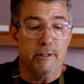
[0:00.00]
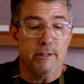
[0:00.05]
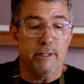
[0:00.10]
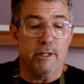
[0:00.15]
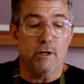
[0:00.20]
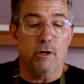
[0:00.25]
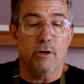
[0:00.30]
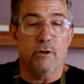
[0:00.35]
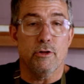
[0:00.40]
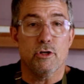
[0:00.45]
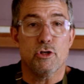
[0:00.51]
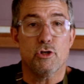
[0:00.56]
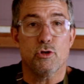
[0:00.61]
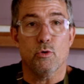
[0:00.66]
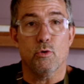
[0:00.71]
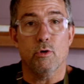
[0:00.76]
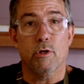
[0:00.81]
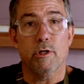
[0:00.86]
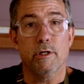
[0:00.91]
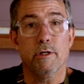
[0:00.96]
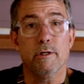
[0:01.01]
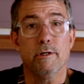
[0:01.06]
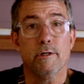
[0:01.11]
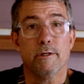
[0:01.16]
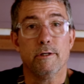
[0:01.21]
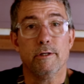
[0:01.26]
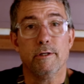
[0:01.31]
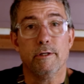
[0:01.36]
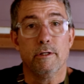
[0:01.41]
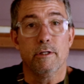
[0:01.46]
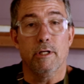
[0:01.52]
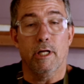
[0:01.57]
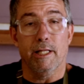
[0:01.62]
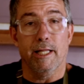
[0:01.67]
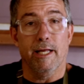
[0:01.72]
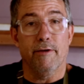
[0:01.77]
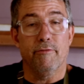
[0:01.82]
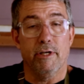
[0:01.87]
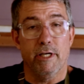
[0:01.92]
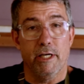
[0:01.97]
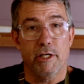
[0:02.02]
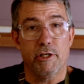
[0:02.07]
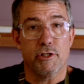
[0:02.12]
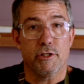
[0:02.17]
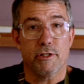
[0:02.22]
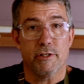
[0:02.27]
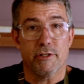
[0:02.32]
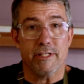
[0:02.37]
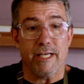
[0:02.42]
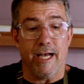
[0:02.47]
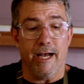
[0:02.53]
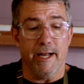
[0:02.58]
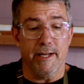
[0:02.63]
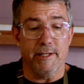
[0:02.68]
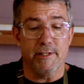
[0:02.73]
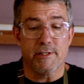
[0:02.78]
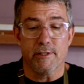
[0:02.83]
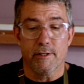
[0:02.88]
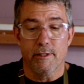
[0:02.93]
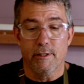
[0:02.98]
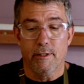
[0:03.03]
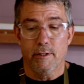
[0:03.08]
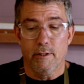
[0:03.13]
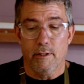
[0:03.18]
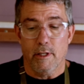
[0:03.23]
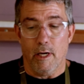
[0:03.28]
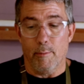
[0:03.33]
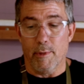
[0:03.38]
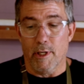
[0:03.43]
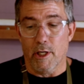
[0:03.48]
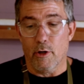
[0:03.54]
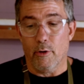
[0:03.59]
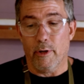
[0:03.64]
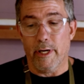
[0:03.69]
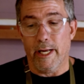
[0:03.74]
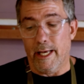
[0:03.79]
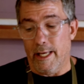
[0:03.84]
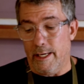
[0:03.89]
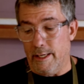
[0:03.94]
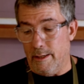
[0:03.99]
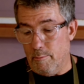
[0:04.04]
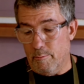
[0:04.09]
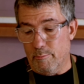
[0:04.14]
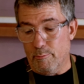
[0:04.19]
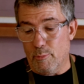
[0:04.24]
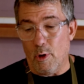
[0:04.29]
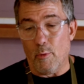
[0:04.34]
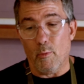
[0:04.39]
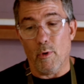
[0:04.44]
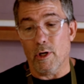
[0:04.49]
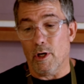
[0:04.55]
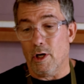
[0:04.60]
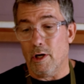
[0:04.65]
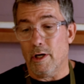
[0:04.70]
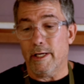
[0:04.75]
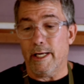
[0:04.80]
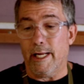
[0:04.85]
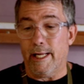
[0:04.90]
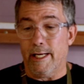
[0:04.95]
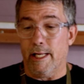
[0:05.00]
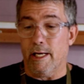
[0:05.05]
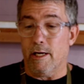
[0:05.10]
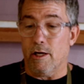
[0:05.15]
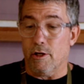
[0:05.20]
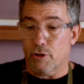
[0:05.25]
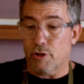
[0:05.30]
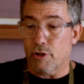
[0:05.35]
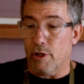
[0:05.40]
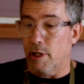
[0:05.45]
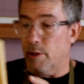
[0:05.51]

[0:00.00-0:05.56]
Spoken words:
that are the shorter 11-inch sides. I'm going to go ahead and put one on, and then I'll show